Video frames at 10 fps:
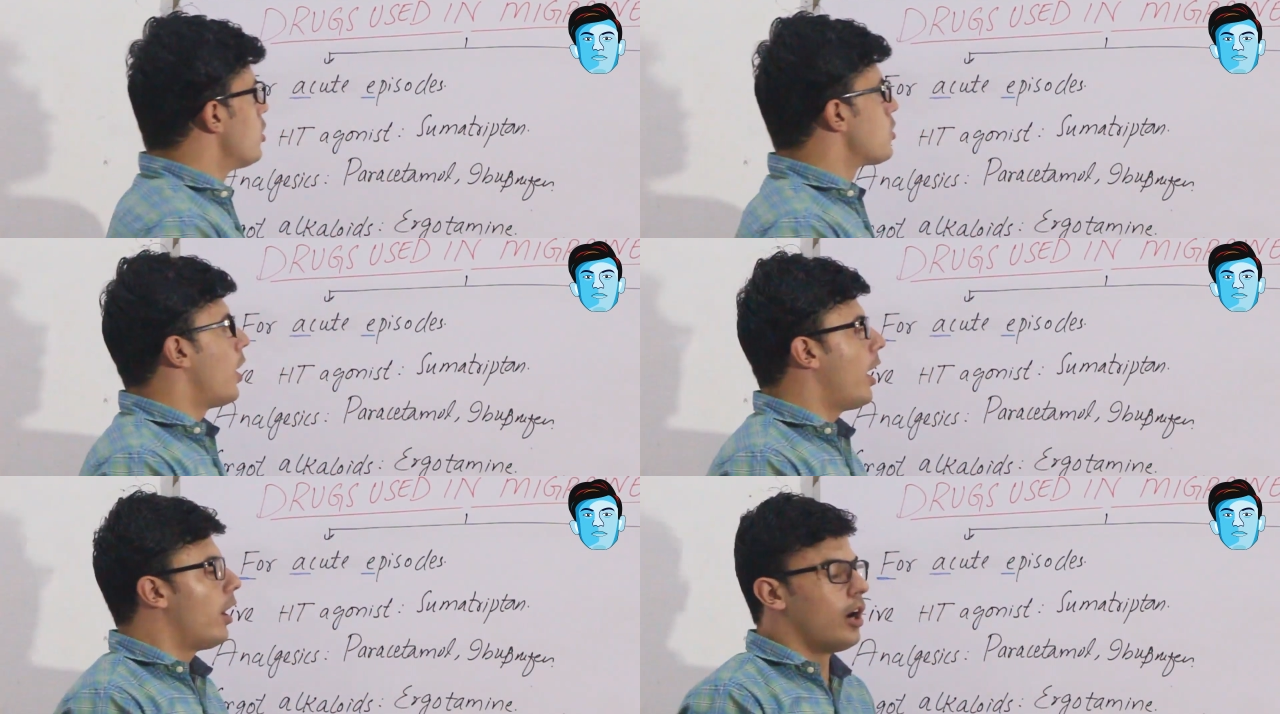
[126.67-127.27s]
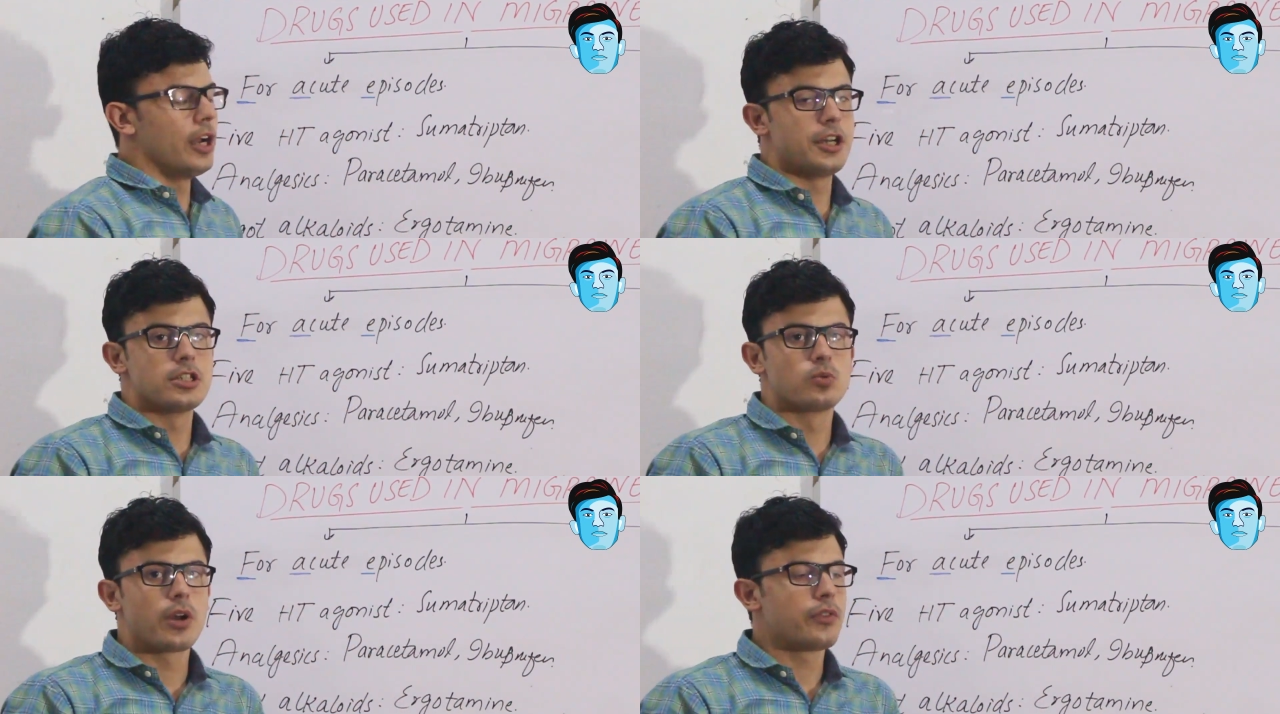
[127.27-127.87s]
Speaker 1: So it is
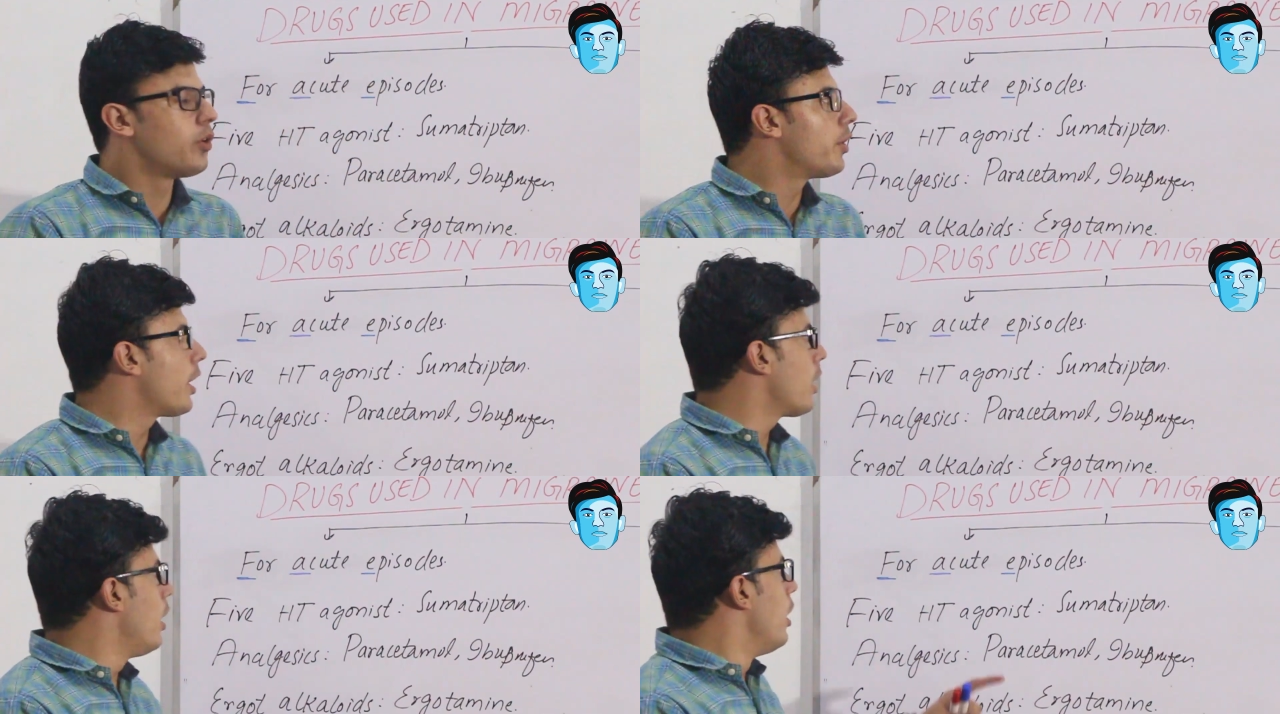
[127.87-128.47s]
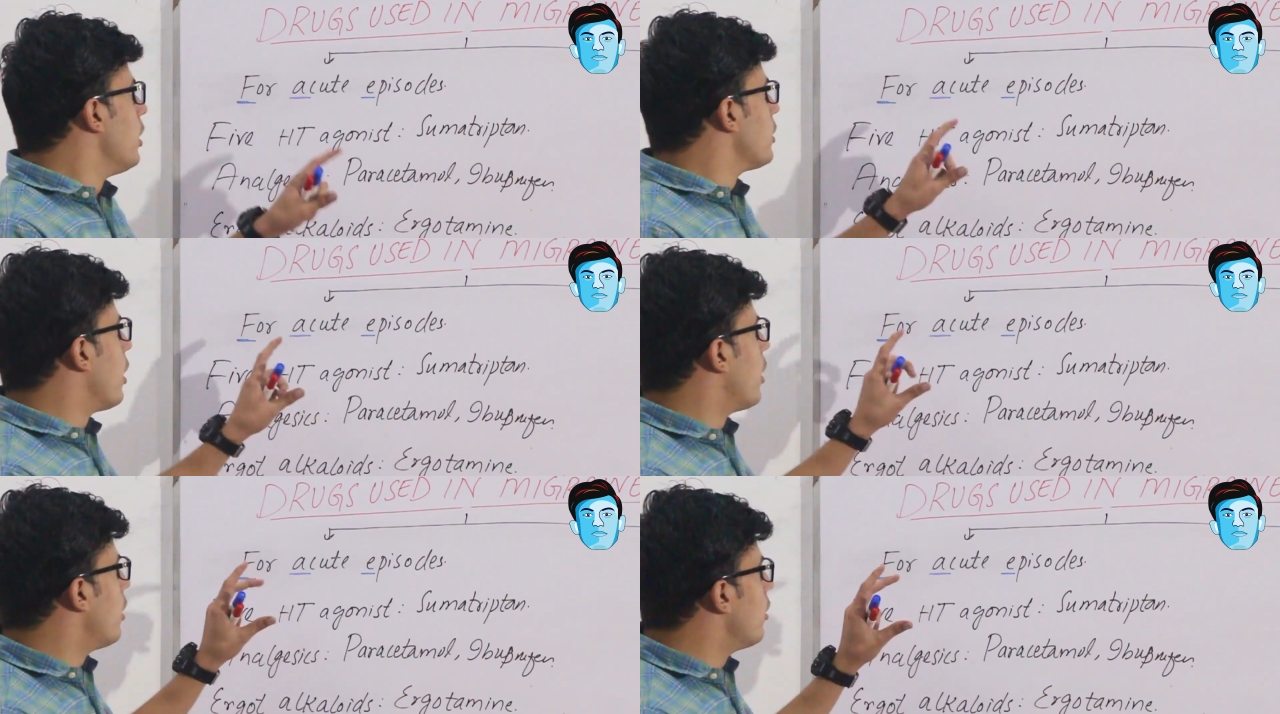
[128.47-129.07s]
worth noting
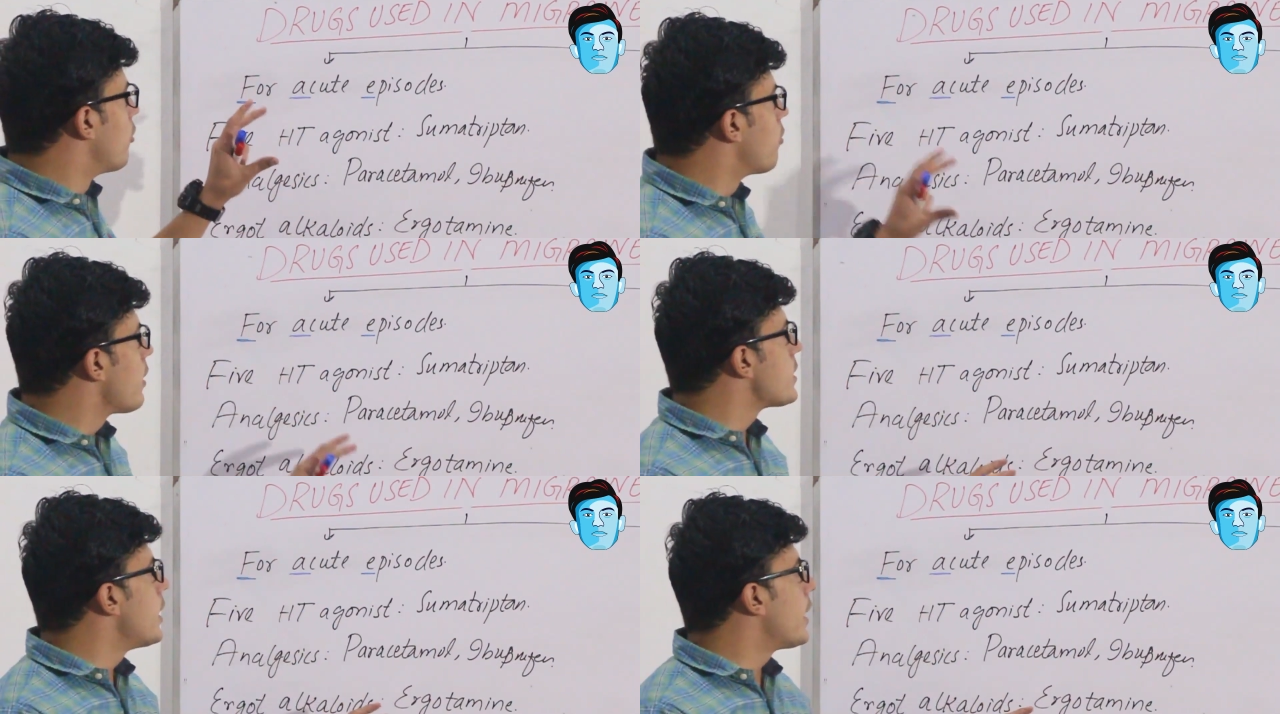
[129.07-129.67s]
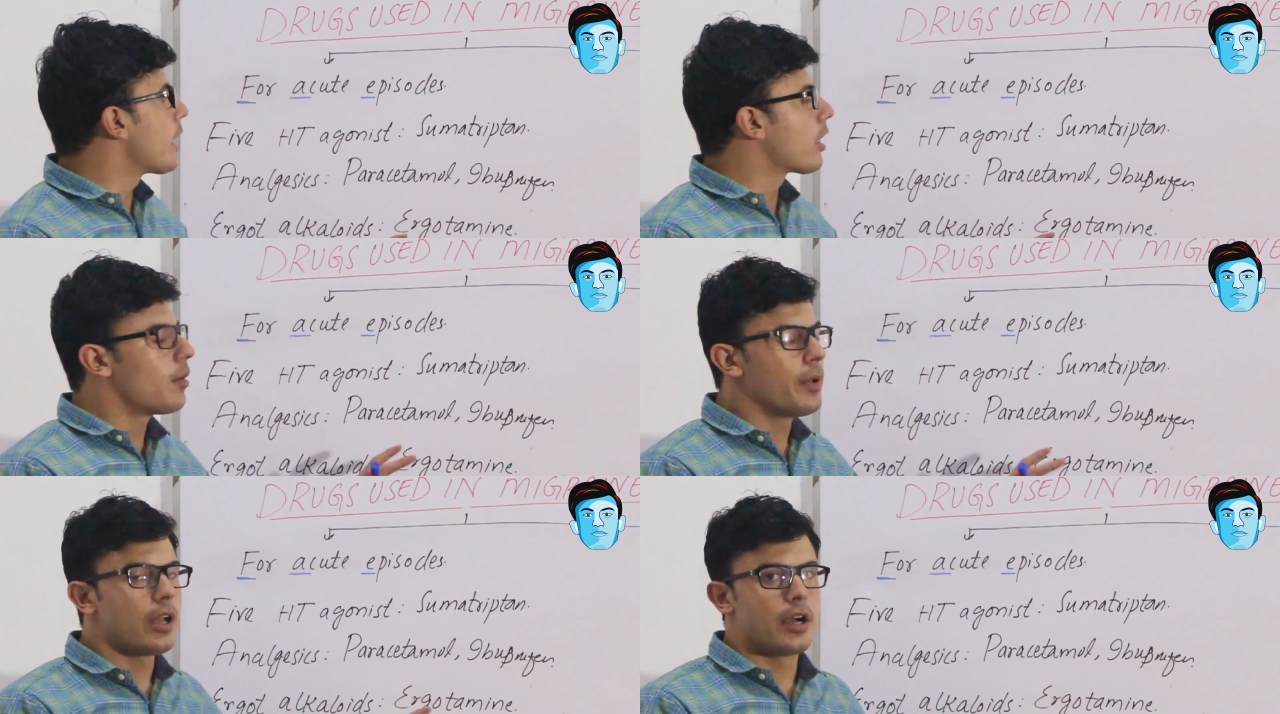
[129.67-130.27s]
the drugs that are
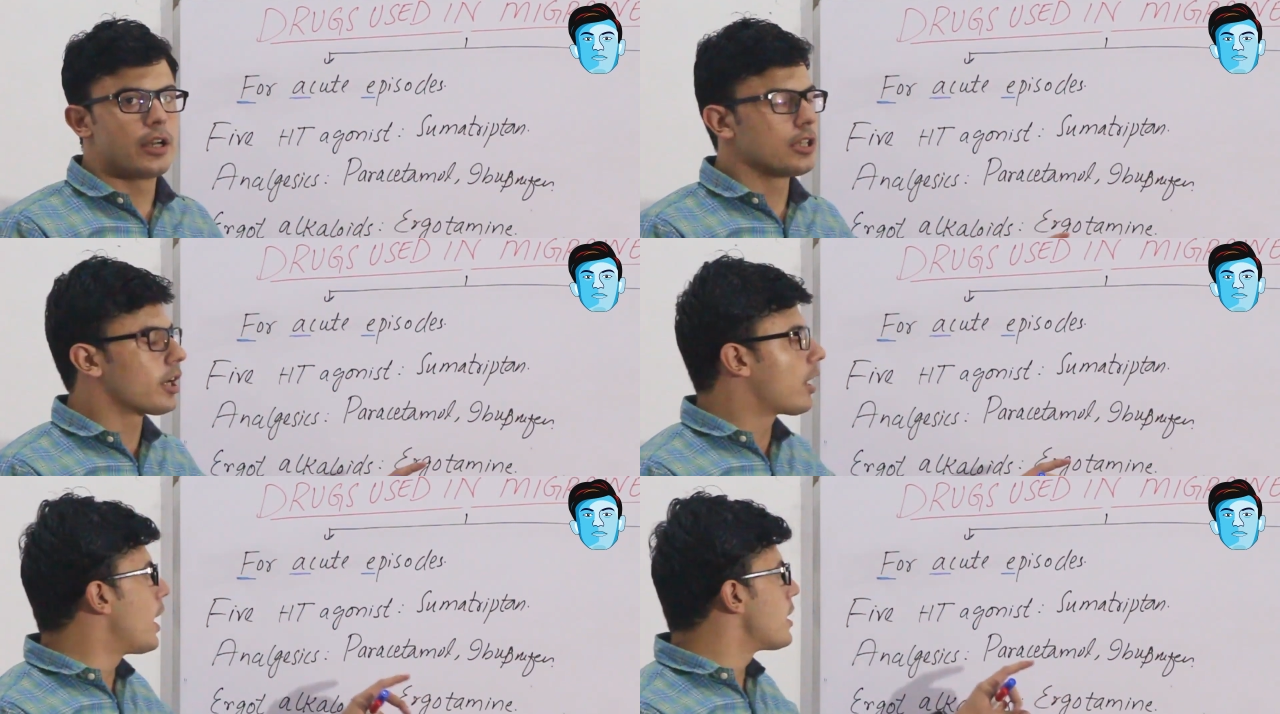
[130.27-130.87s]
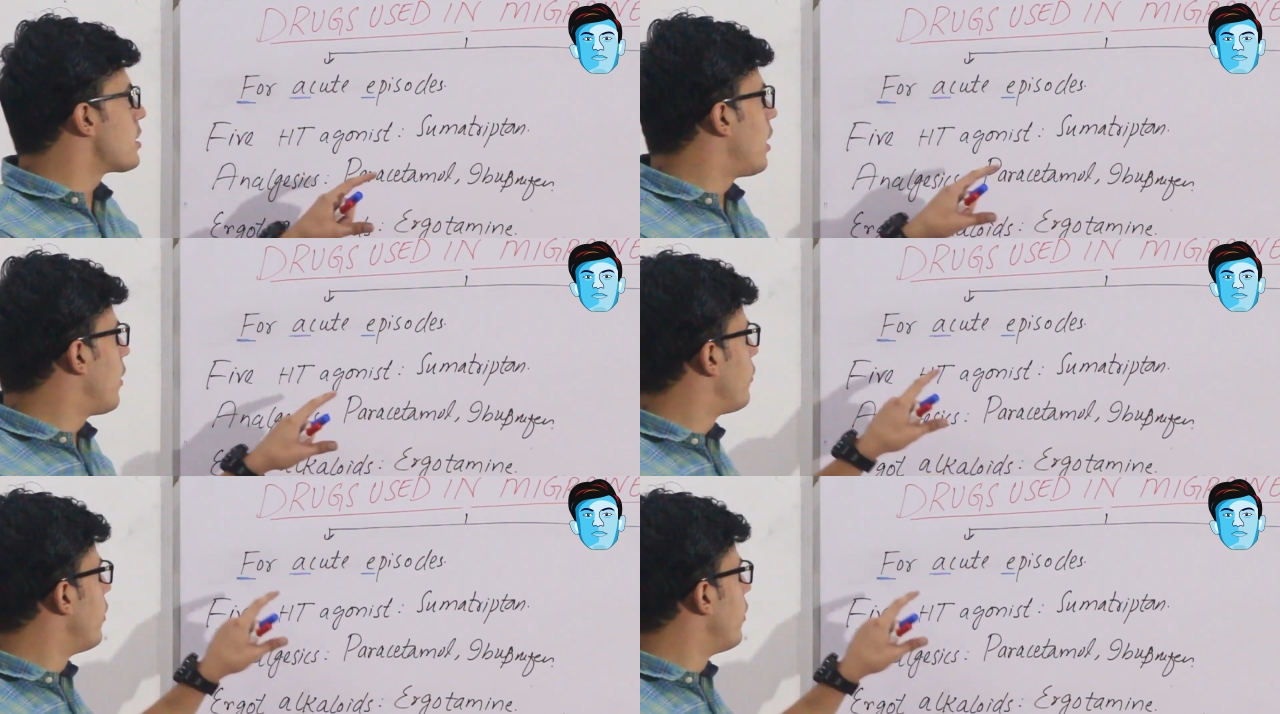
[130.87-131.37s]
coming under the class of